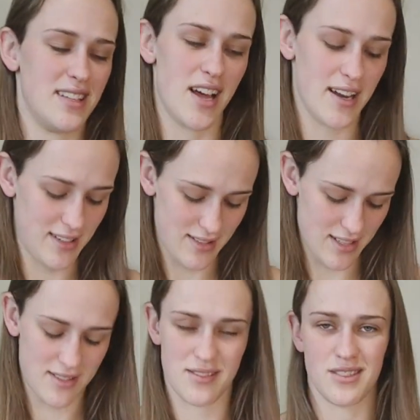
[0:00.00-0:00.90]
they're tiny.
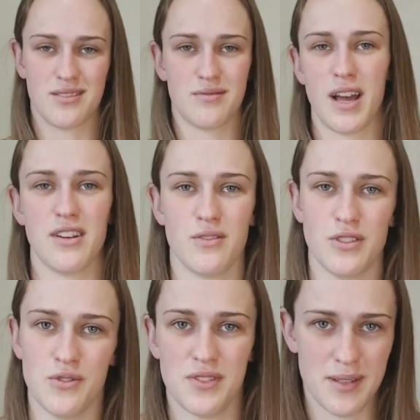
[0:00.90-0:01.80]
There's just, I
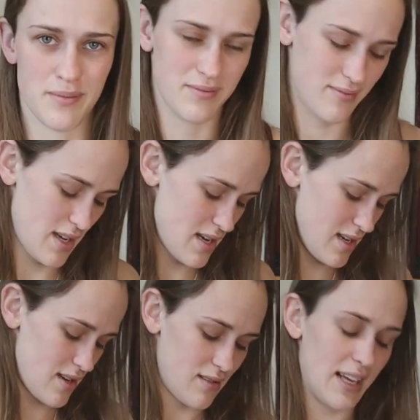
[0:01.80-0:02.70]
don't use them.
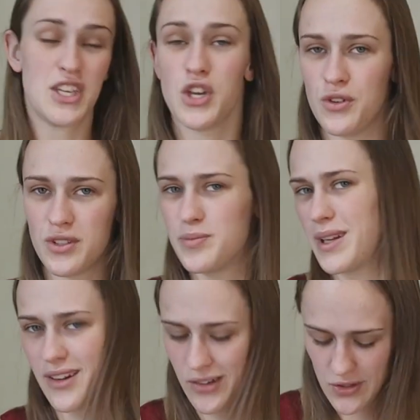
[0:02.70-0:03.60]
Like cute,
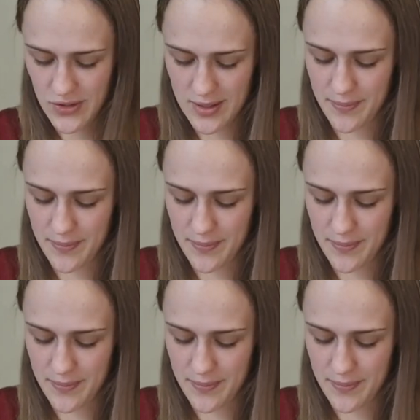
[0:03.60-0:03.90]
but I don't use